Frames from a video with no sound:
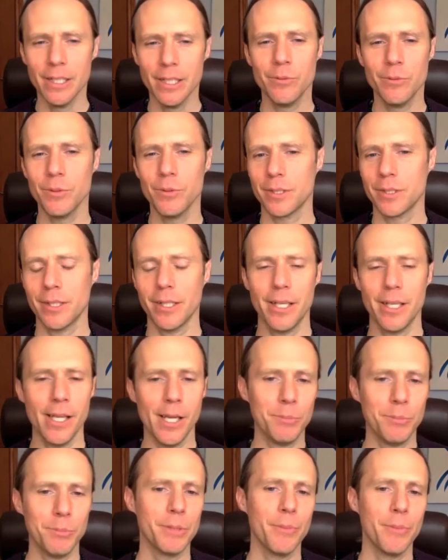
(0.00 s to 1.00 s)
what's going to
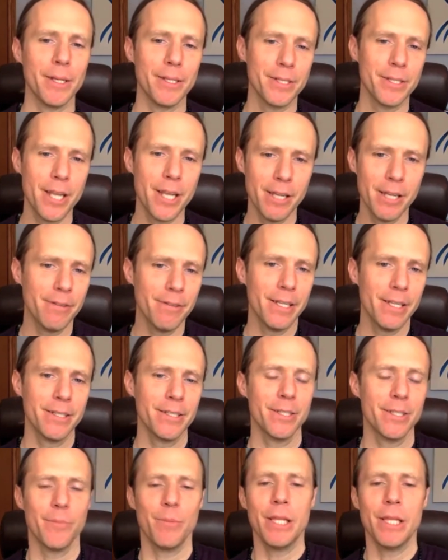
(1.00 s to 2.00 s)
happen to my savings?
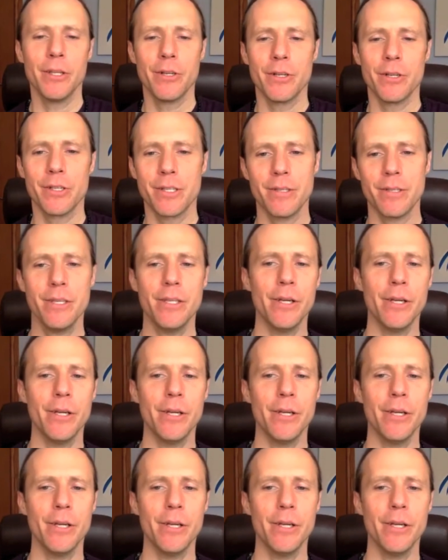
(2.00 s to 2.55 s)
I mean, there's,